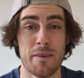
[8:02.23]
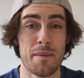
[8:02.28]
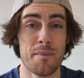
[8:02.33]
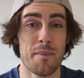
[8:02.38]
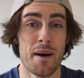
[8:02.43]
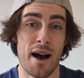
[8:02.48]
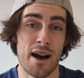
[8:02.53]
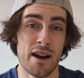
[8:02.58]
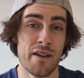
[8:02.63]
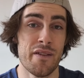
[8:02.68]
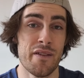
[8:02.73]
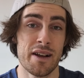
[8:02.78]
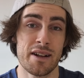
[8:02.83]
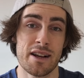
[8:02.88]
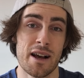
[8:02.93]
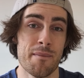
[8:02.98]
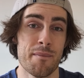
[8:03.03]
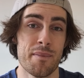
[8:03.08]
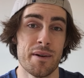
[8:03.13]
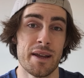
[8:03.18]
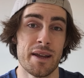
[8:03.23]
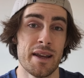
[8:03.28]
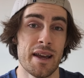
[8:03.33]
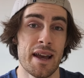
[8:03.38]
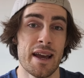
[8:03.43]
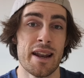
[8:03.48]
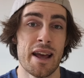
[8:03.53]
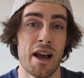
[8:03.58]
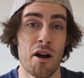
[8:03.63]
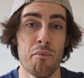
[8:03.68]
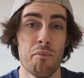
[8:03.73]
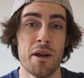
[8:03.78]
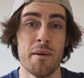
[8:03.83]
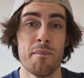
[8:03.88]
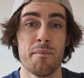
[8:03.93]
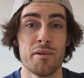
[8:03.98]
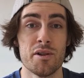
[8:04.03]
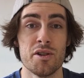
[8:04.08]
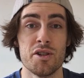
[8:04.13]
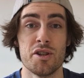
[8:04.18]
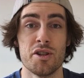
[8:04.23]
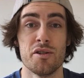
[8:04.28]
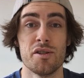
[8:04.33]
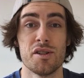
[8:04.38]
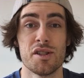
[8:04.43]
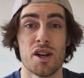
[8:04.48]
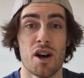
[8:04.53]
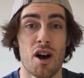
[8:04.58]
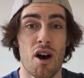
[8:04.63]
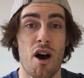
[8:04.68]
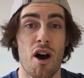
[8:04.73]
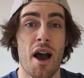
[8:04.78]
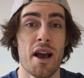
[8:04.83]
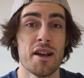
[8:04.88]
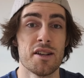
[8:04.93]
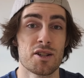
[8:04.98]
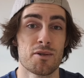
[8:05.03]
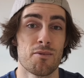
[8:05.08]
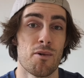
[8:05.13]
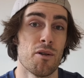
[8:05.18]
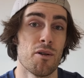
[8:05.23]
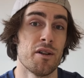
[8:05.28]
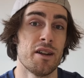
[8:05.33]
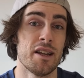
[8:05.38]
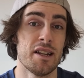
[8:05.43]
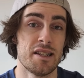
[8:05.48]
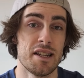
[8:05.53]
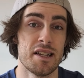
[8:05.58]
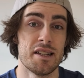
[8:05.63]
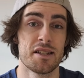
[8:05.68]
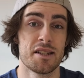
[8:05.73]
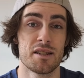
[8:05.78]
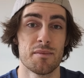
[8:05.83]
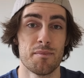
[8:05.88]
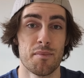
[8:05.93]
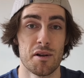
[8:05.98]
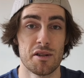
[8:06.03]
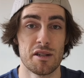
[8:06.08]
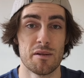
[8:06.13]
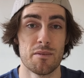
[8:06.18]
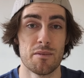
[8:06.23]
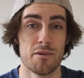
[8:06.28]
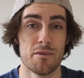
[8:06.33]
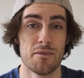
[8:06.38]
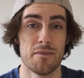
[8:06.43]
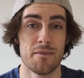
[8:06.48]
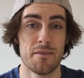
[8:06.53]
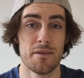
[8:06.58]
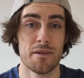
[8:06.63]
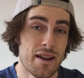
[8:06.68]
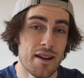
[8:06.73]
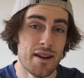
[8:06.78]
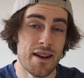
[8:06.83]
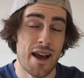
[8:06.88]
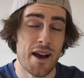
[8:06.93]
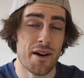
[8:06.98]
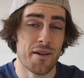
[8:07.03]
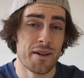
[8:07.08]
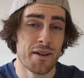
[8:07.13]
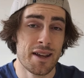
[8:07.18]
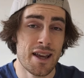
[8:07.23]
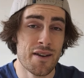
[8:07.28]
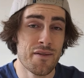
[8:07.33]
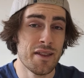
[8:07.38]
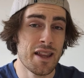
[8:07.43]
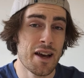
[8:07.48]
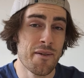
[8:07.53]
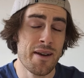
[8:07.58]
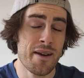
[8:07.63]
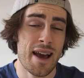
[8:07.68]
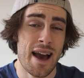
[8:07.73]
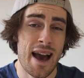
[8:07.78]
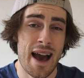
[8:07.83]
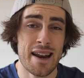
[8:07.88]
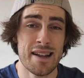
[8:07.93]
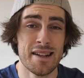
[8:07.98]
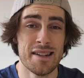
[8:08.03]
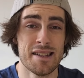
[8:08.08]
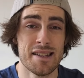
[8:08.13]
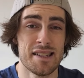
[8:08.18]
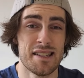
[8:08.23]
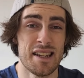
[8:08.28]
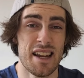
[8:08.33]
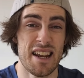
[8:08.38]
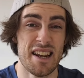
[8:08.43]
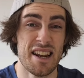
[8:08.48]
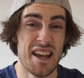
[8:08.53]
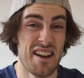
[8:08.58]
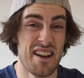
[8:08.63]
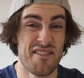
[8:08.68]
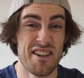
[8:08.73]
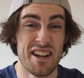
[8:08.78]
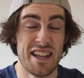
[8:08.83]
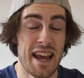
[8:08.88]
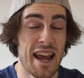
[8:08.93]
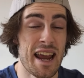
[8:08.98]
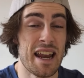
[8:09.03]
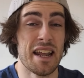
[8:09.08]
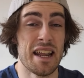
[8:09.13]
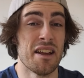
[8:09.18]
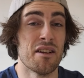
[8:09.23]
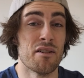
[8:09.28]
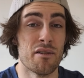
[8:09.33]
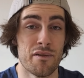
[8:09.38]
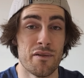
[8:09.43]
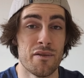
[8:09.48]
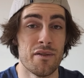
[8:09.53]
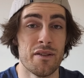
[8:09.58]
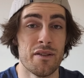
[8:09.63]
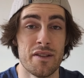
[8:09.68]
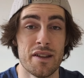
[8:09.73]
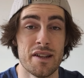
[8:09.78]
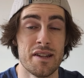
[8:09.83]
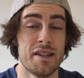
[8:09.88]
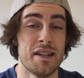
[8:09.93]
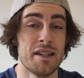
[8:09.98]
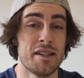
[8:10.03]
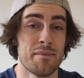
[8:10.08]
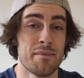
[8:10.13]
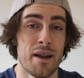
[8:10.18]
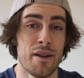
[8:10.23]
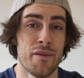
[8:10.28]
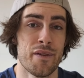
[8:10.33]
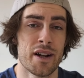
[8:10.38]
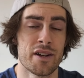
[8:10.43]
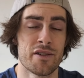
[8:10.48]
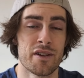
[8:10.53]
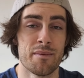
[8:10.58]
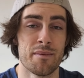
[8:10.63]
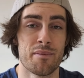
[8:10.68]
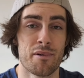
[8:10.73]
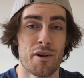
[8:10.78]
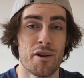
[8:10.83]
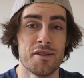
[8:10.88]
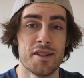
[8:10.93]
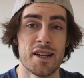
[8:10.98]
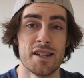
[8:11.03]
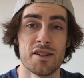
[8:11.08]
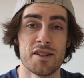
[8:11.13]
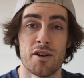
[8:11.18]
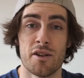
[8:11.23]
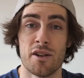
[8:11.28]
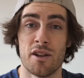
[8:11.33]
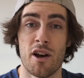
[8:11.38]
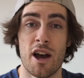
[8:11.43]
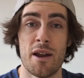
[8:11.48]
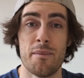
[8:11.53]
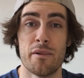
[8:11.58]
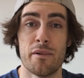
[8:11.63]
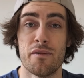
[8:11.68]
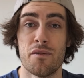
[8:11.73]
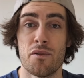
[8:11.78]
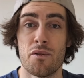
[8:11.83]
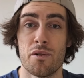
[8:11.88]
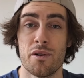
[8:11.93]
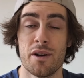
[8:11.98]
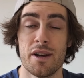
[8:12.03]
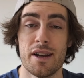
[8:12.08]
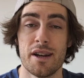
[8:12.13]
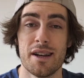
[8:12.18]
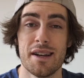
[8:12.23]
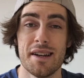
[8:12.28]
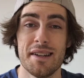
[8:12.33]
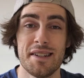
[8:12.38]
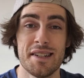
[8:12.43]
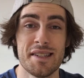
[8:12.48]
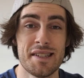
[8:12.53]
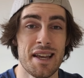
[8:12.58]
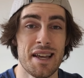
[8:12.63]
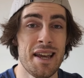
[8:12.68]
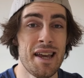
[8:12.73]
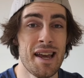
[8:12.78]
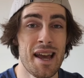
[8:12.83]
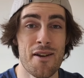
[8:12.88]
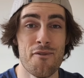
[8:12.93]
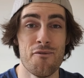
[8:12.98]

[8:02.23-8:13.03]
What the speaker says: to be part of their company and help them produce the highest quality discs possible. Now, given that we hadn't seen really any of the disc manufacturing process online before, to see